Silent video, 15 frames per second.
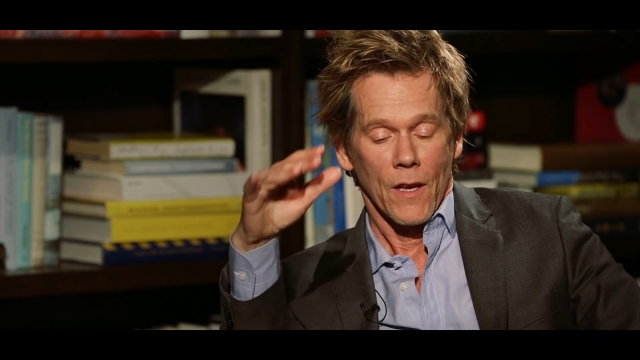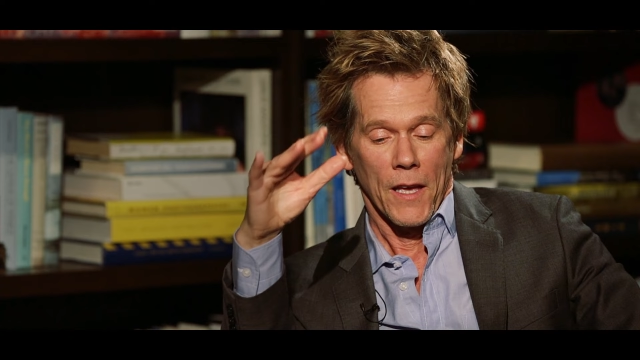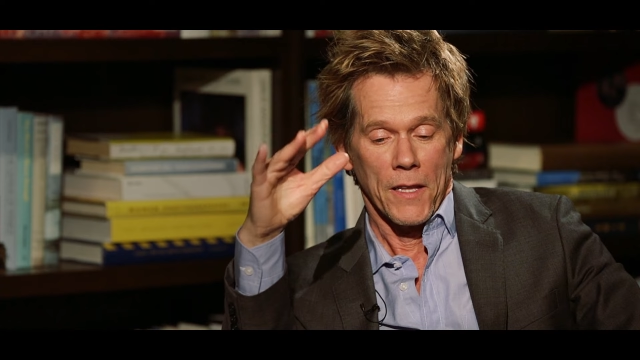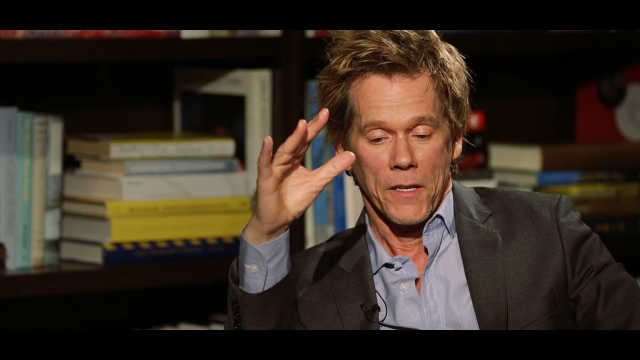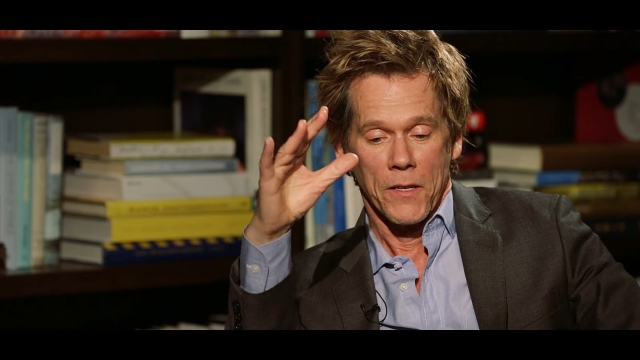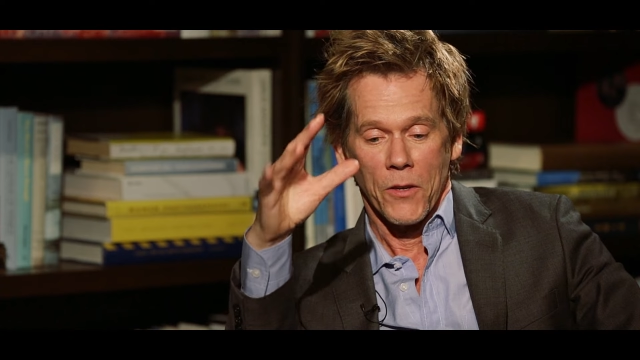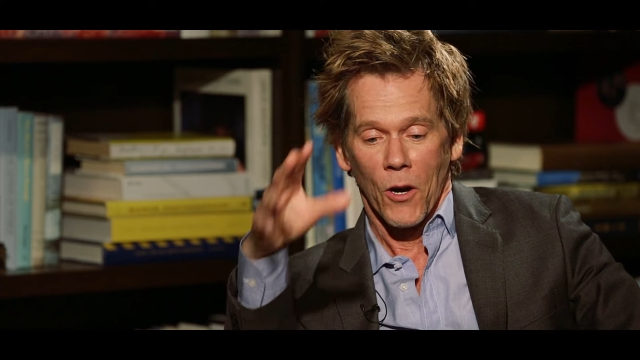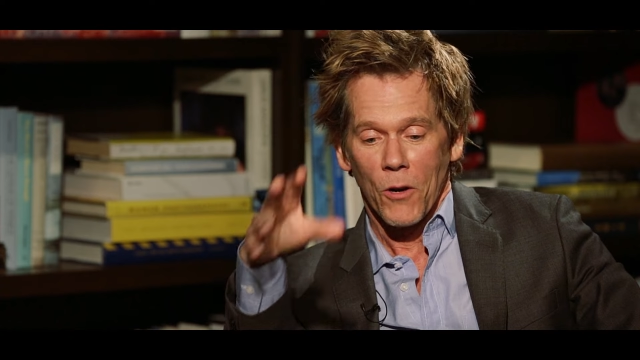
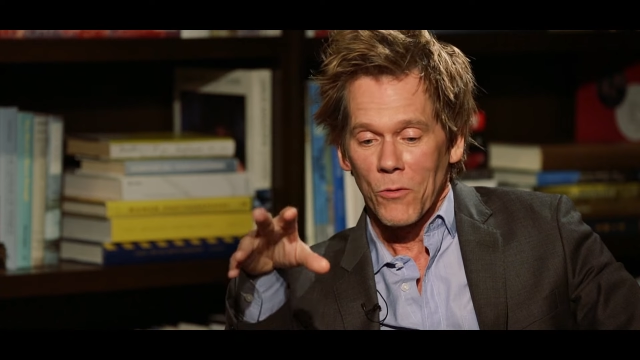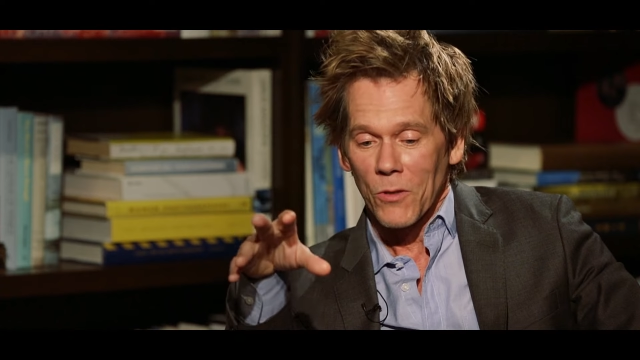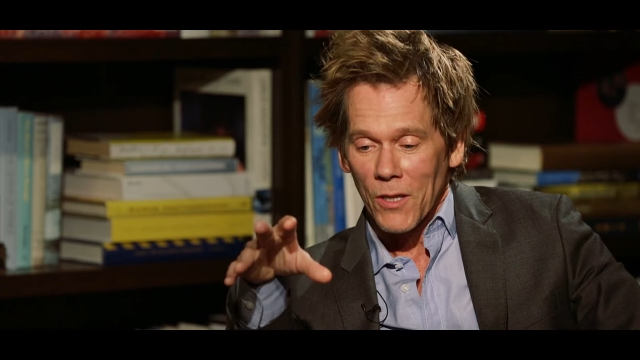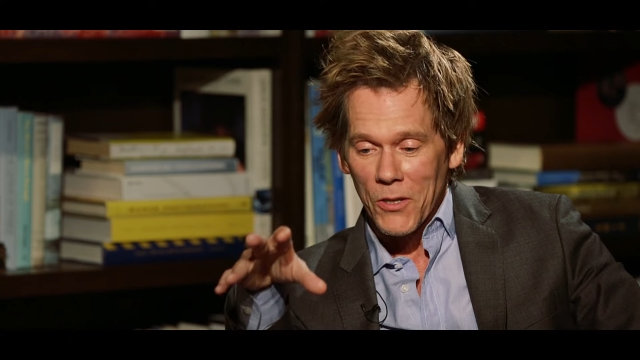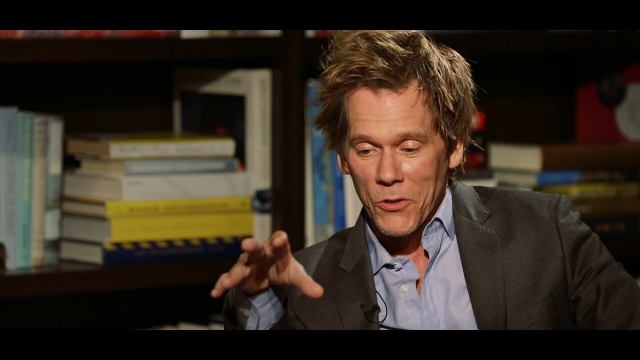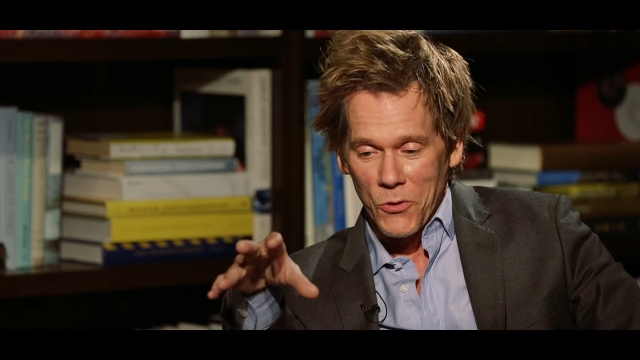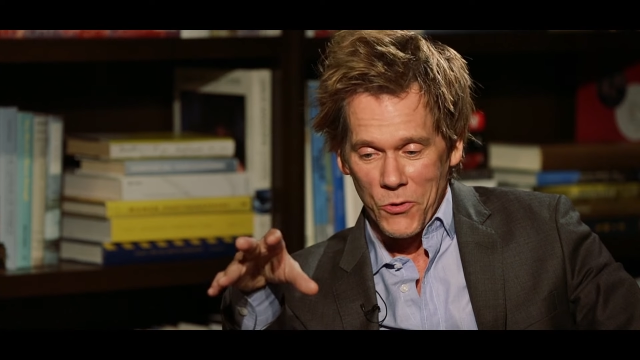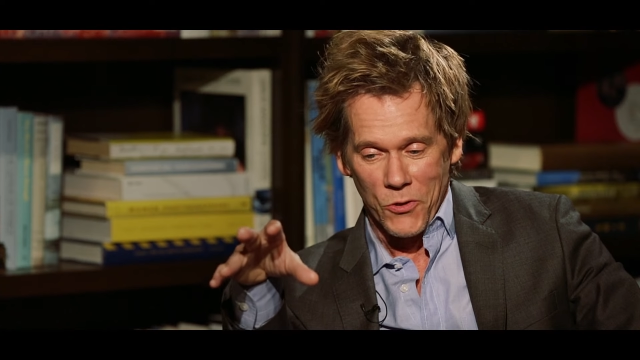And in our
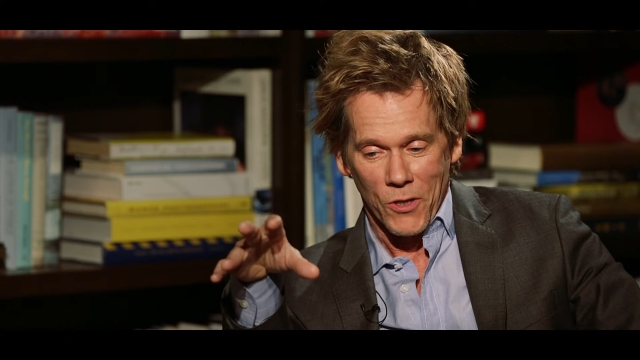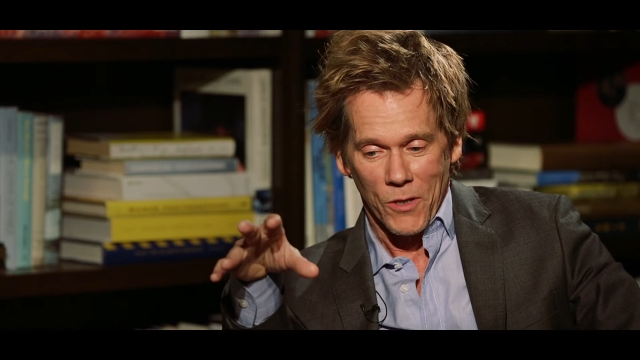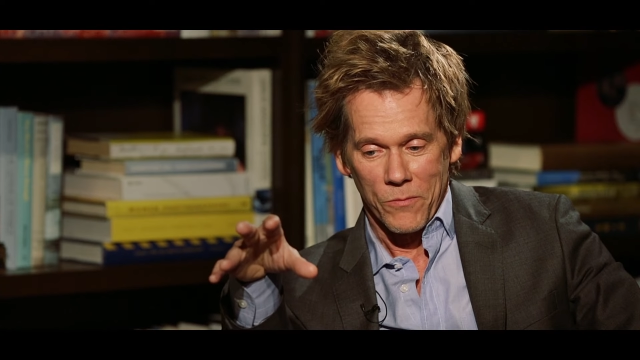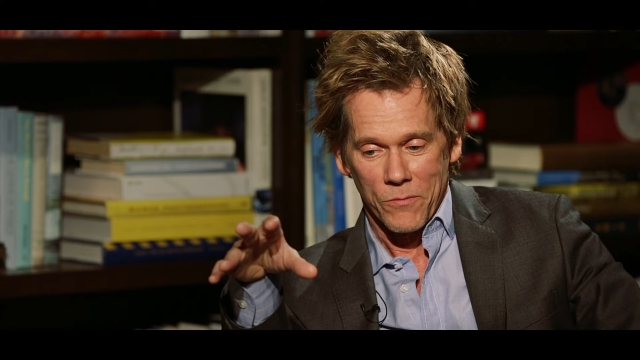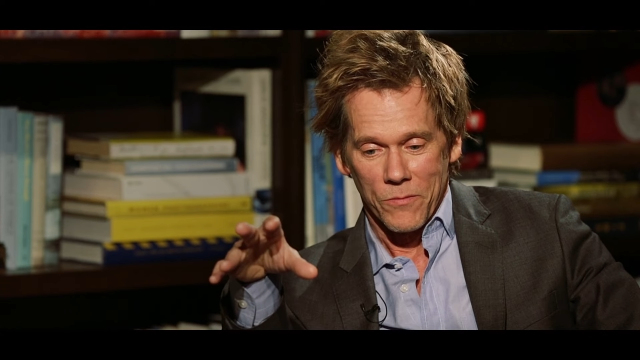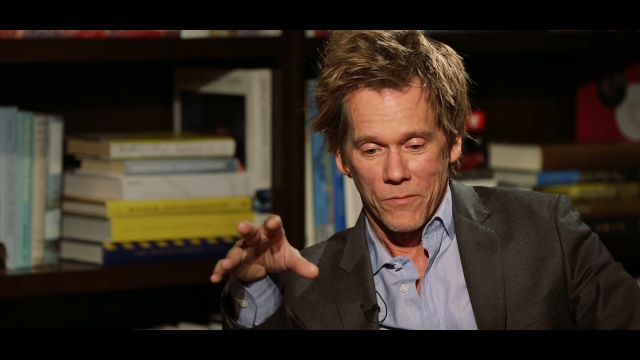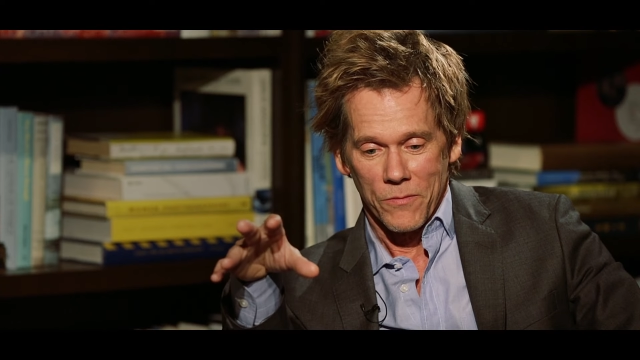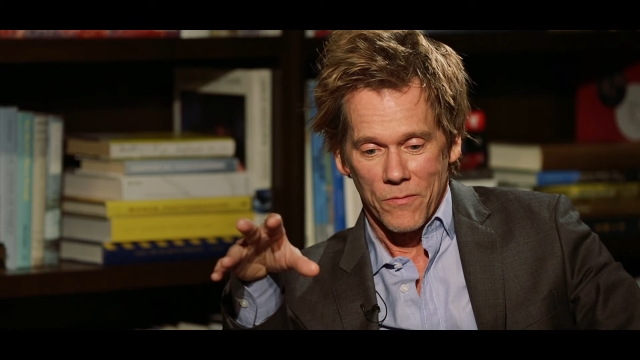relationship,